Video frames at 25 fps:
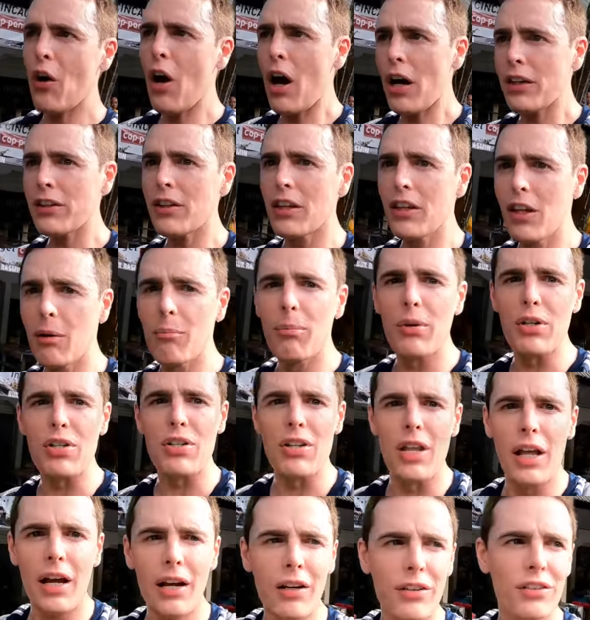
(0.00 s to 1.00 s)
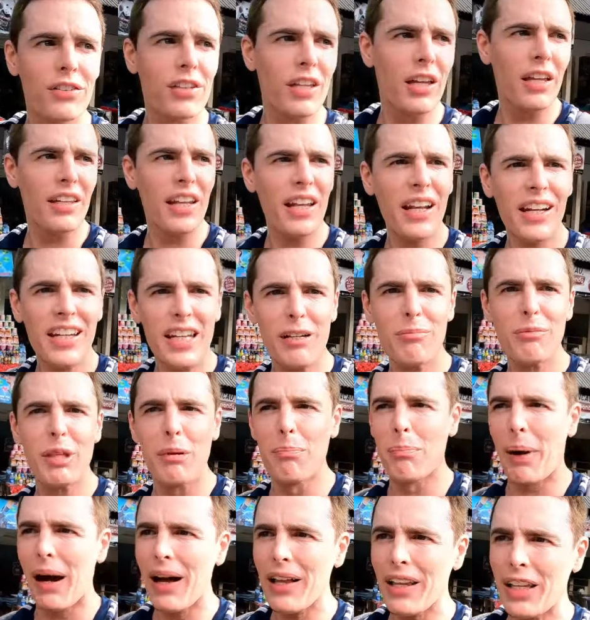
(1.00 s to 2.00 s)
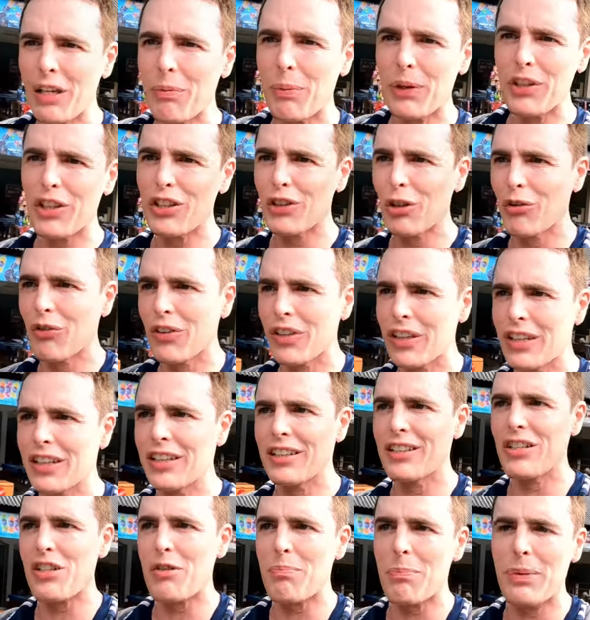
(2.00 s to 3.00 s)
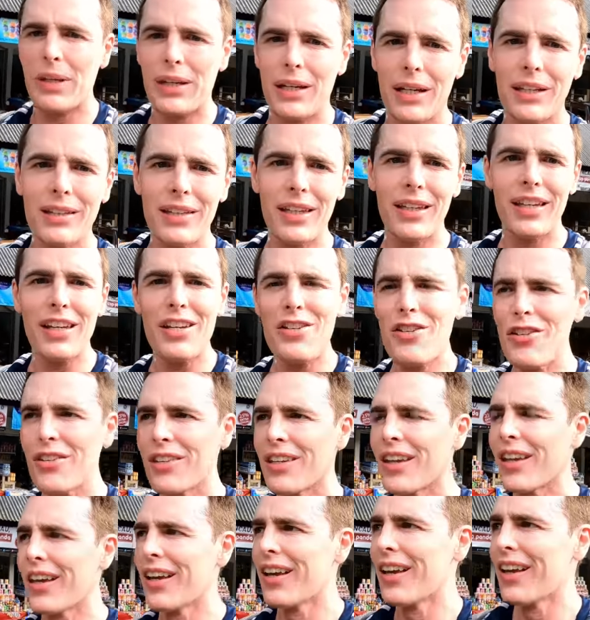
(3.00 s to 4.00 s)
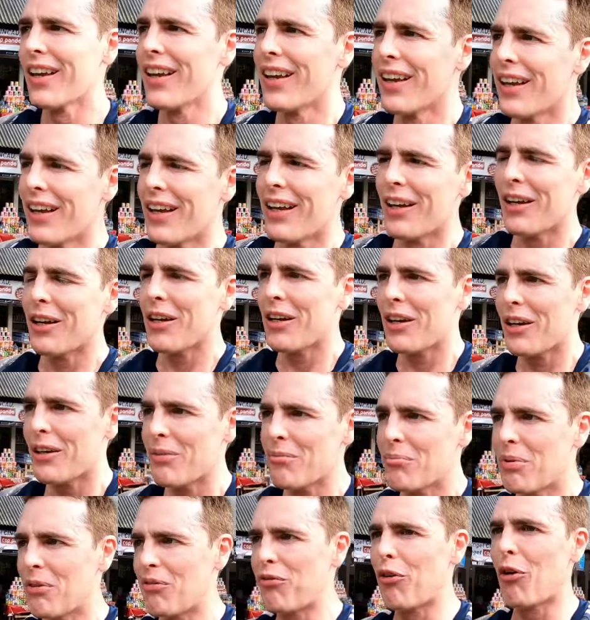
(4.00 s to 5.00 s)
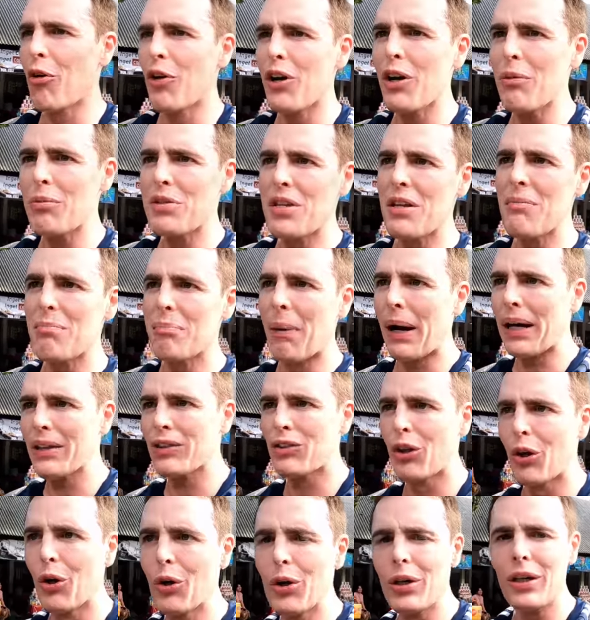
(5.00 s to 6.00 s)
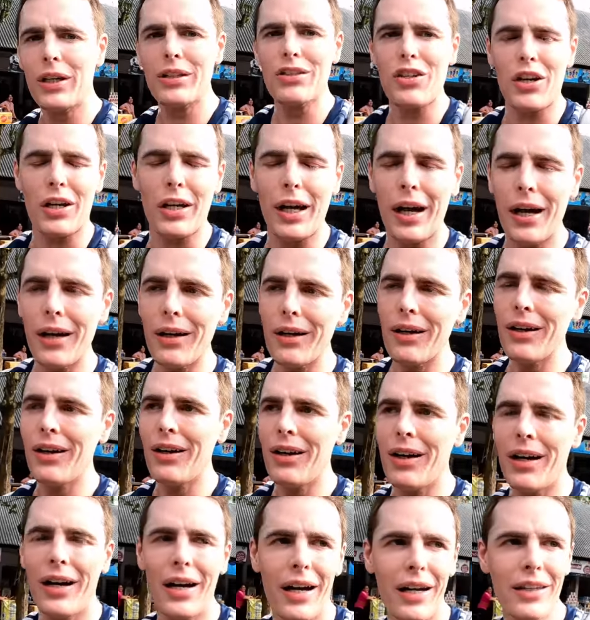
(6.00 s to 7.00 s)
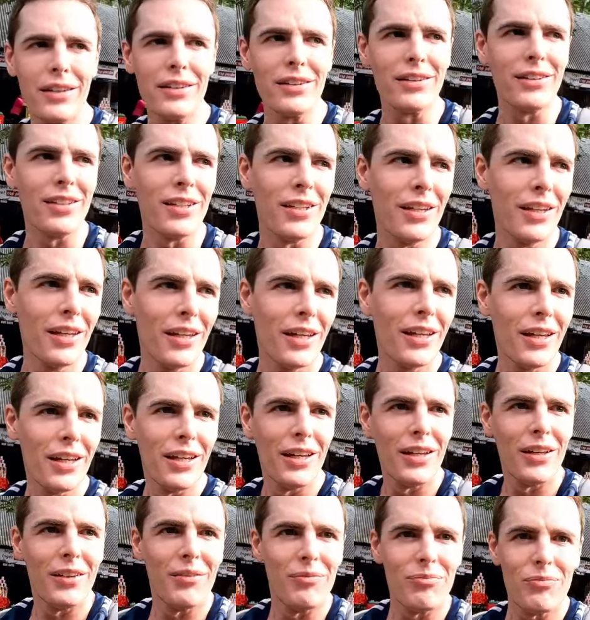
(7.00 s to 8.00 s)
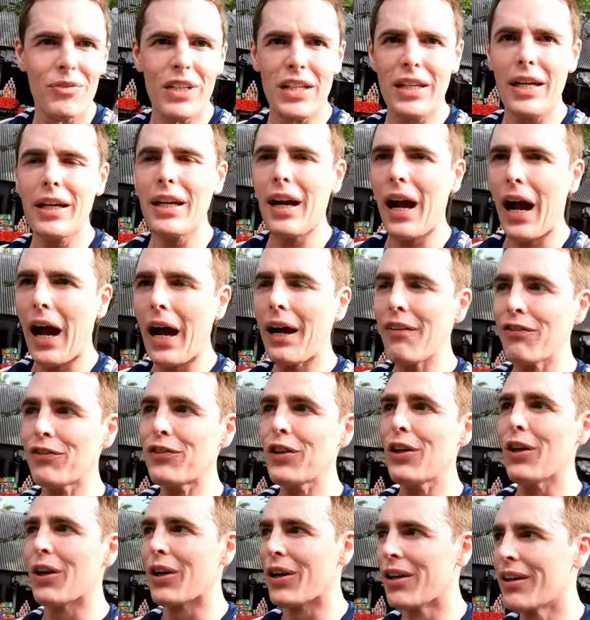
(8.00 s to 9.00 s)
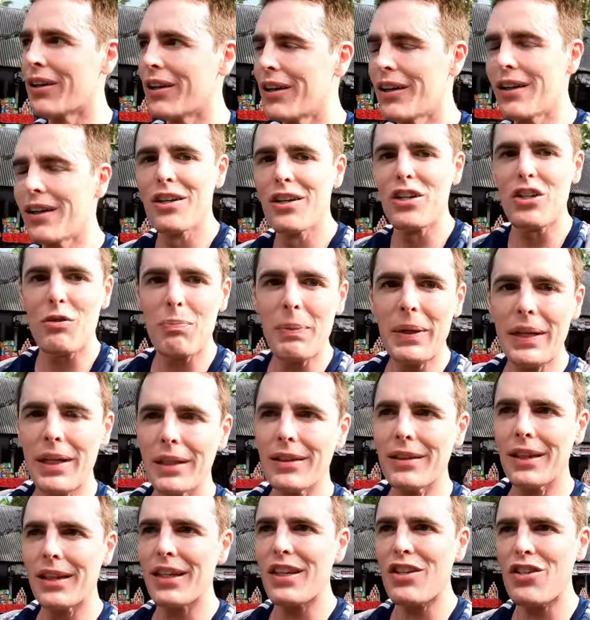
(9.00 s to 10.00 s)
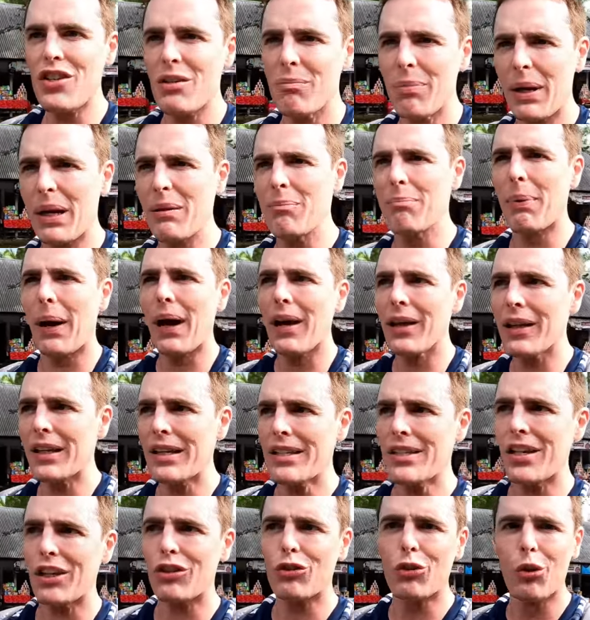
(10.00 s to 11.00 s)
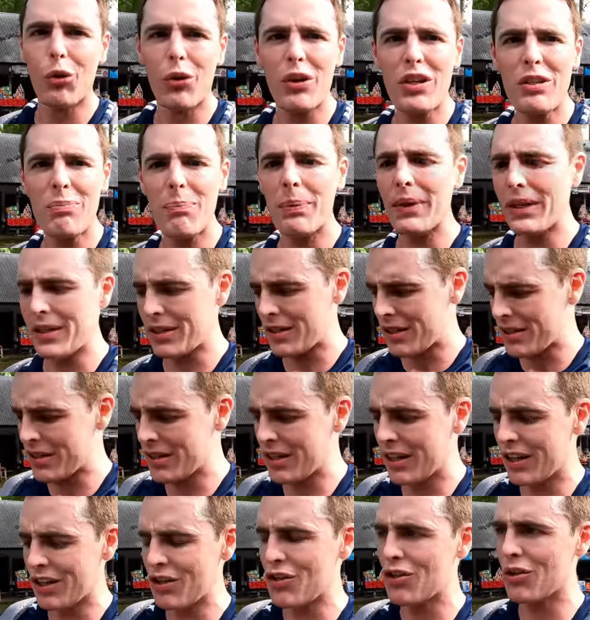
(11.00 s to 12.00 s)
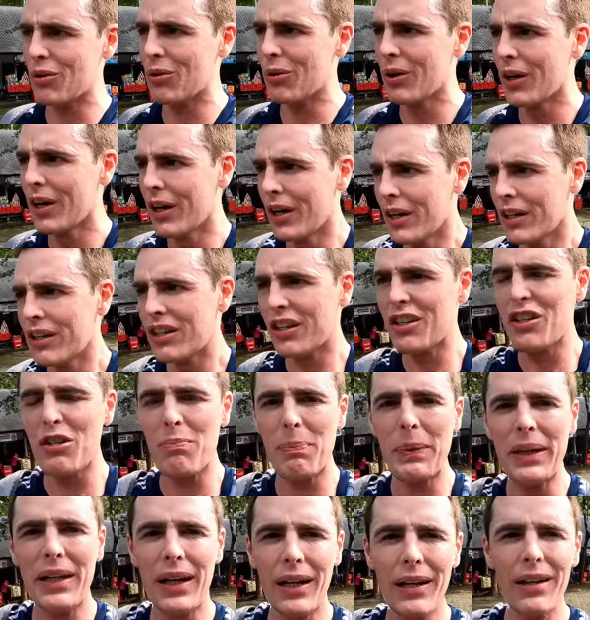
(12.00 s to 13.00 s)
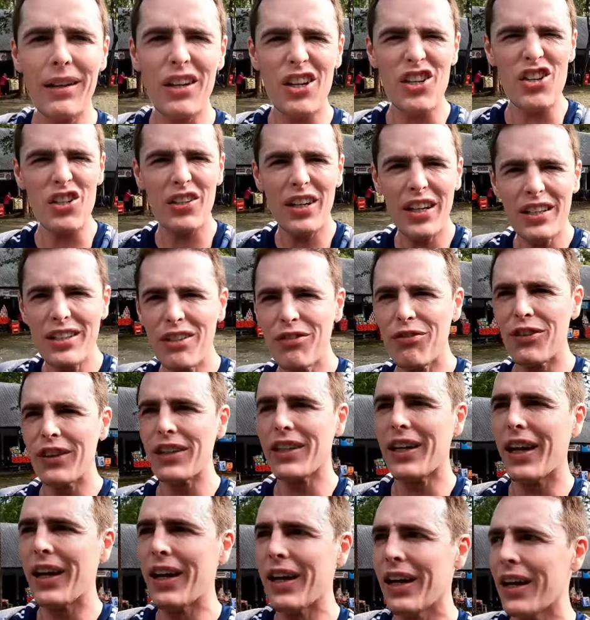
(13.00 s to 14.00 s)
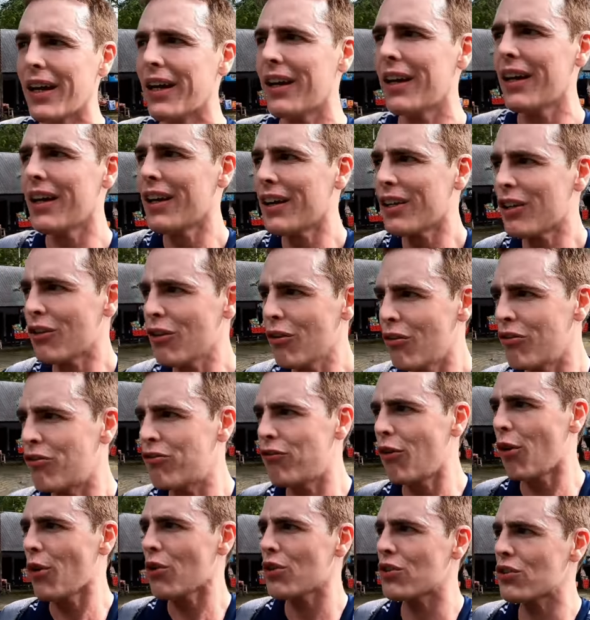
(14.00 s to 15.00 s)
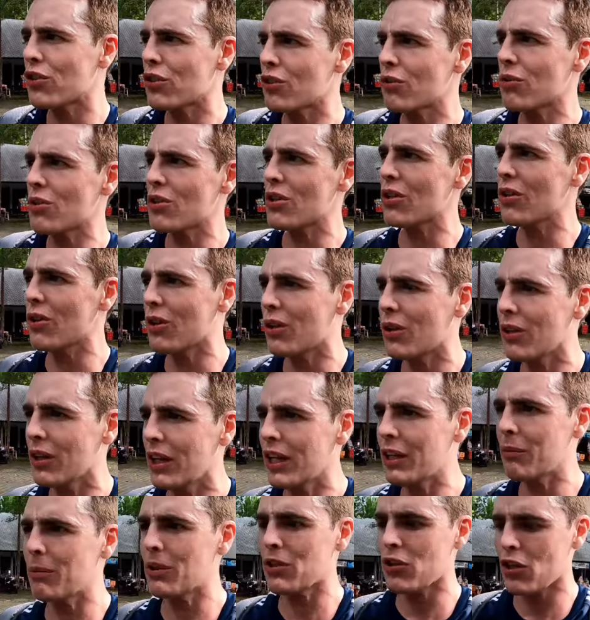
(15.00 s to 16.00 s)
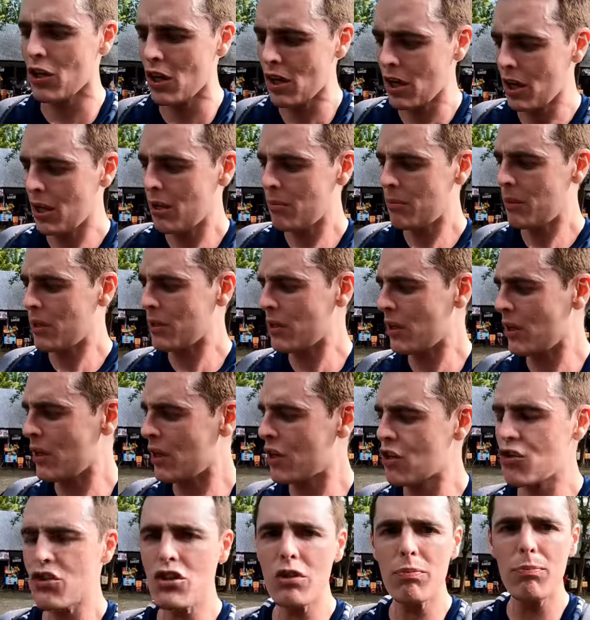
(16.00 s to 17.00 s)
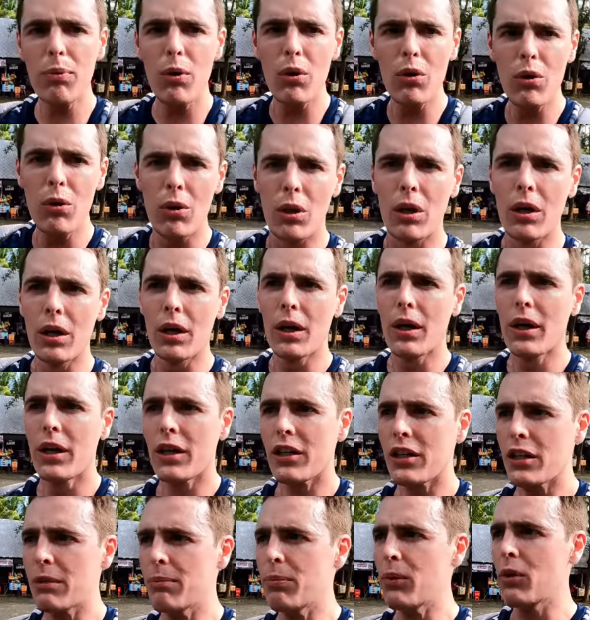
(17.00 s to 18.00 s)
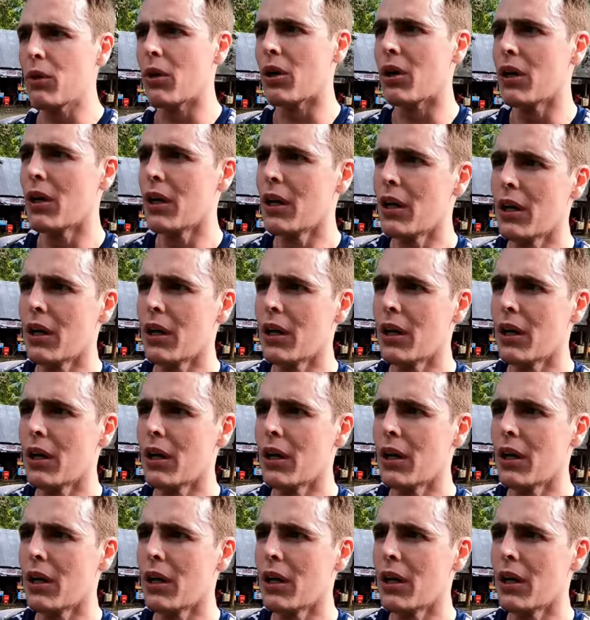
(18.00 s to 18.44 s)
thought I had the numbers learned, and then I came to Bali where you don't really need to speak Indonesian. Before I was in Bandung and Jakarta, and you kind of have to speak Indonesian, but in Bali it's a tourist place, isn't it? So you can speak English and then you forget. You're not forced to use the local language. But yeah, Sepuluh Ribu